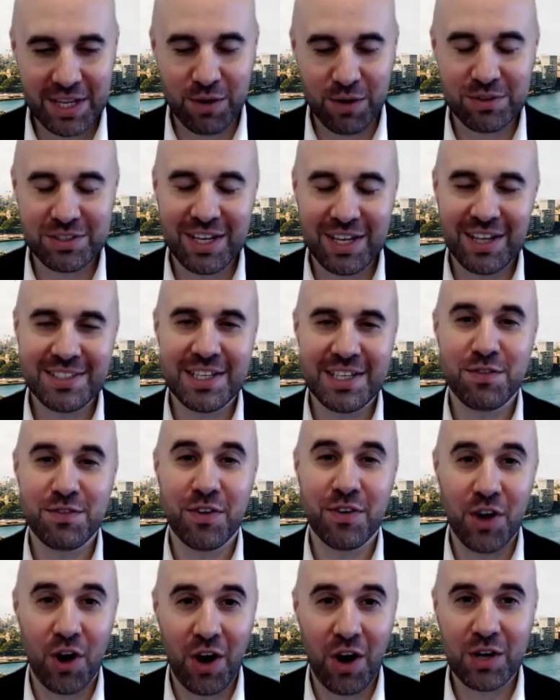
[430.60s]
and I was asking
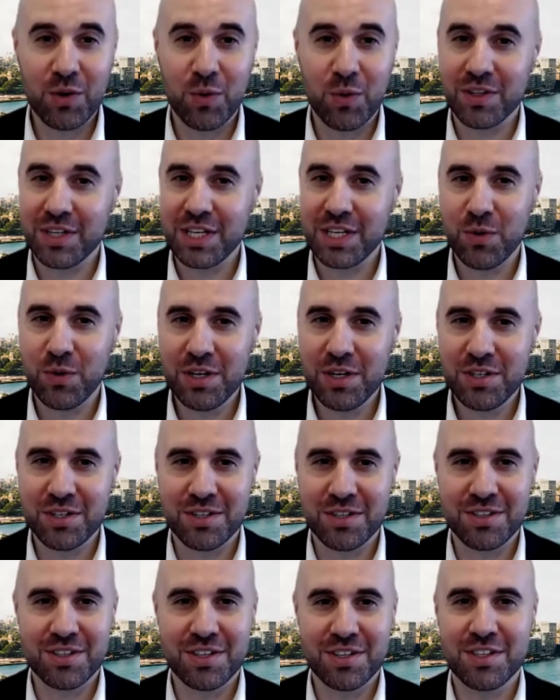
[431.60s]
very high quality
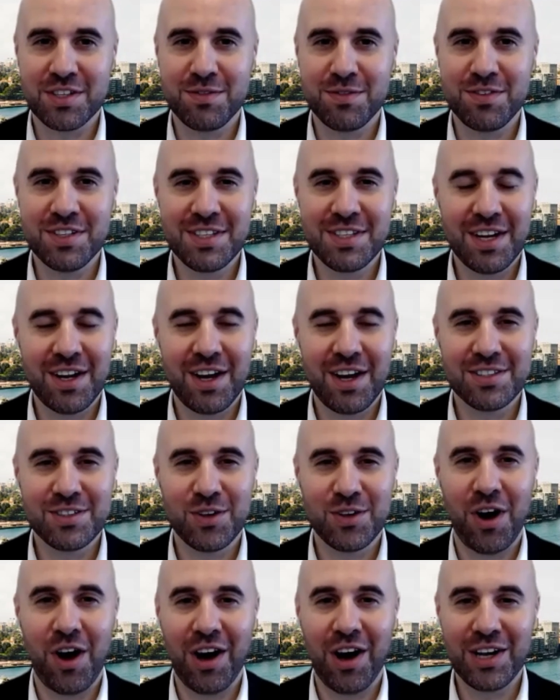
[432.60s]
questions, because if you start
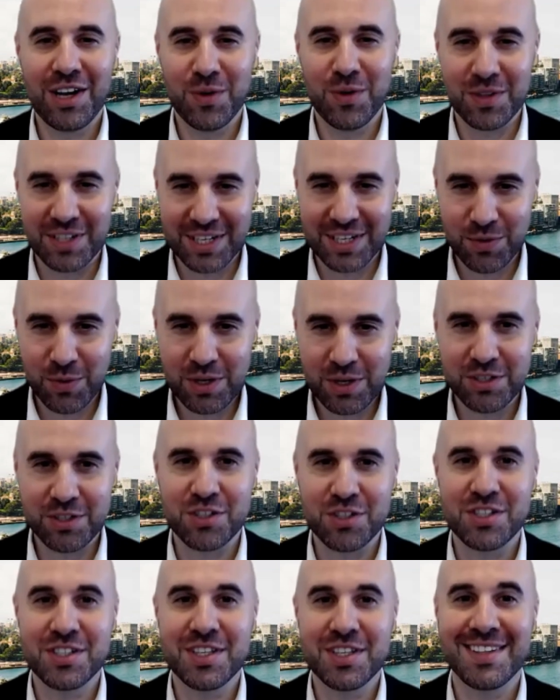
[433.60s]
asking high quality questions,
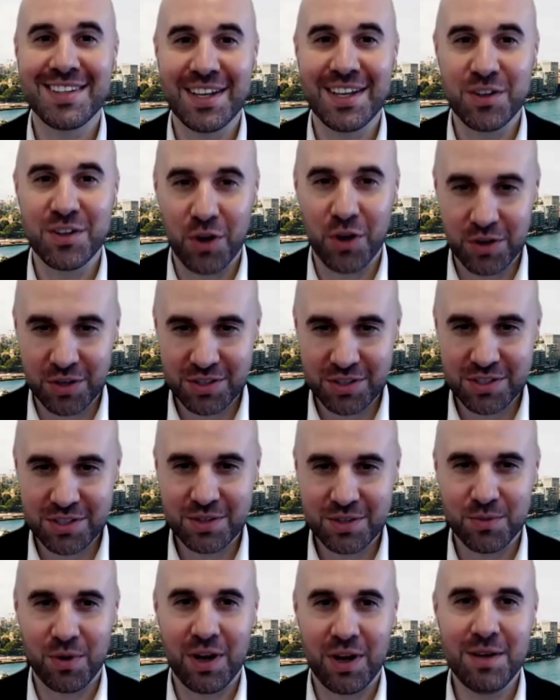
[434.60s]
you start to get noticed,
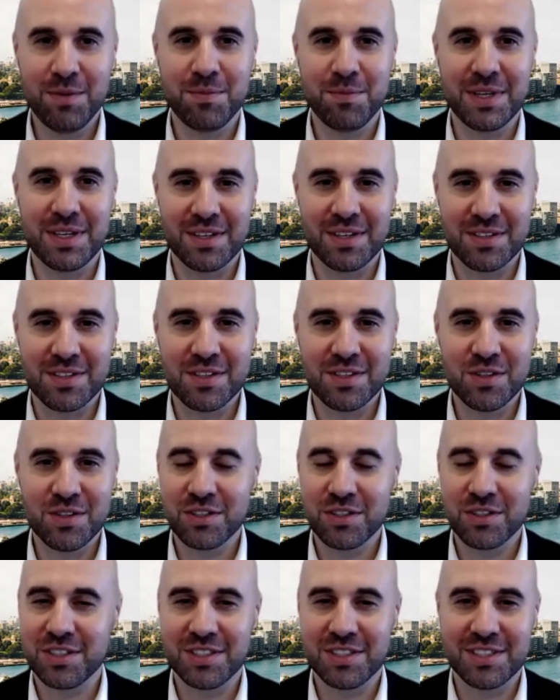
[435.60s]
right? Because it's
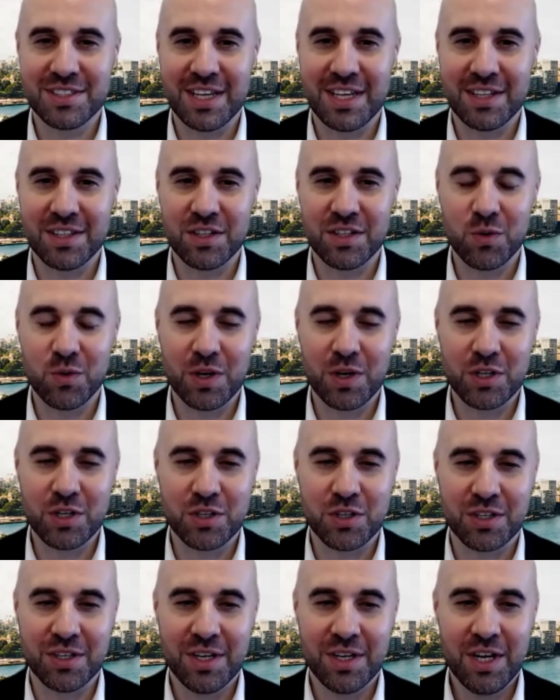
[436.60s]
not just a standard
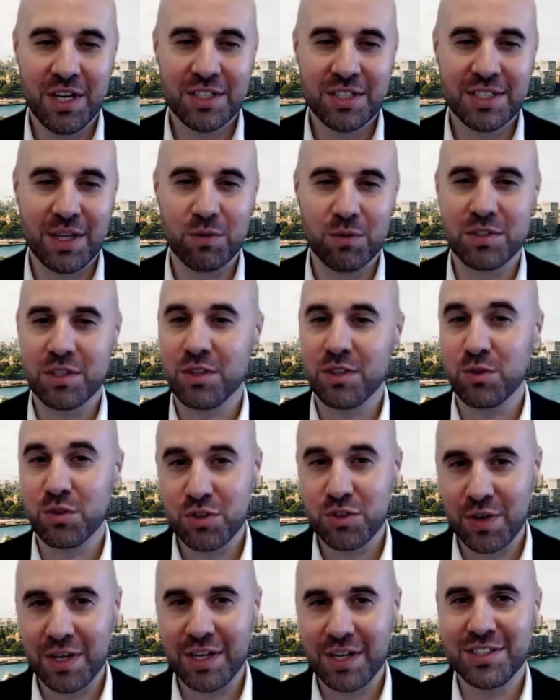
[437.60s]
question. So that was a little
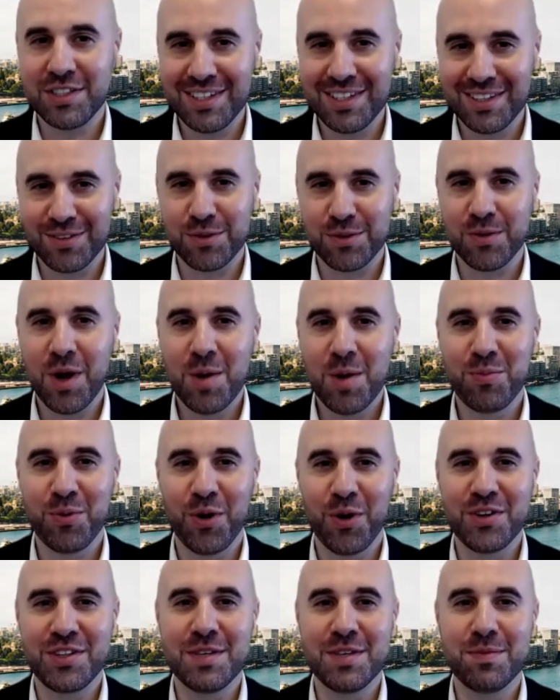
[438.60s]
strategy, a little
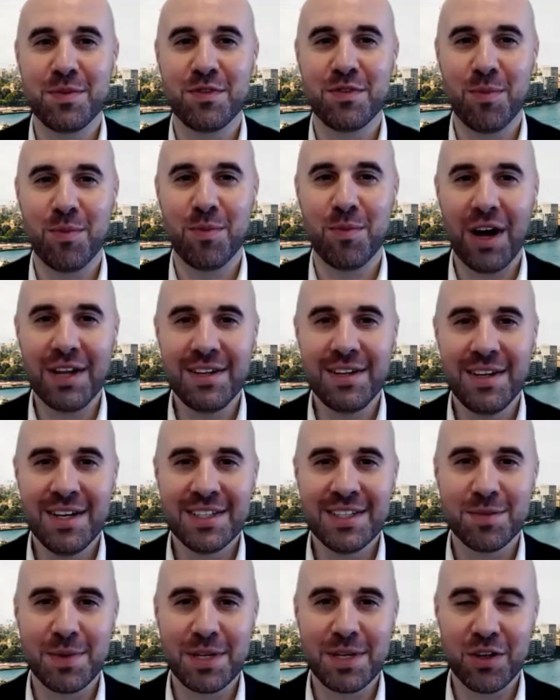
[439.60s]
pro tip of mine
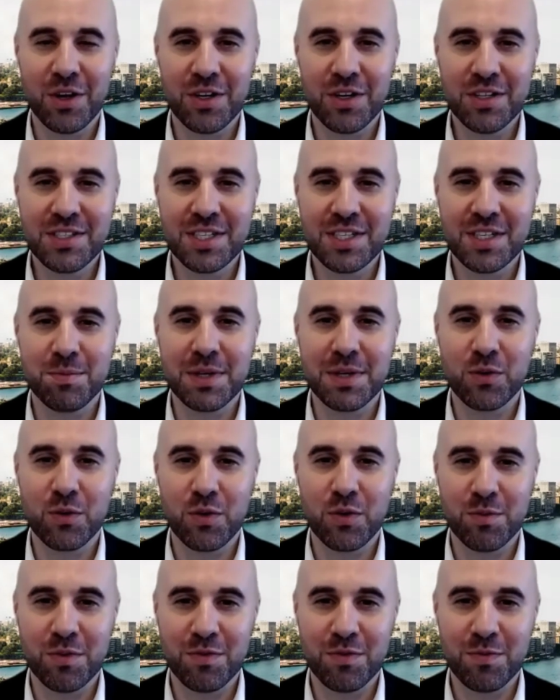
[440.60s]
to be noticed in a big
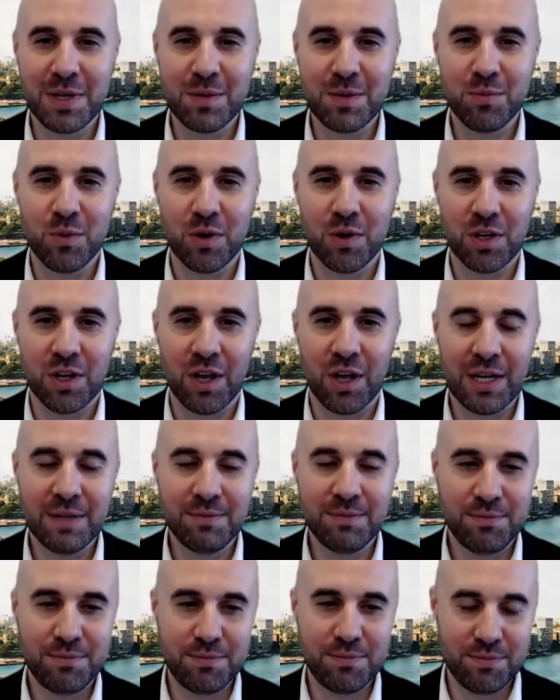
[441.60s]
room of people online.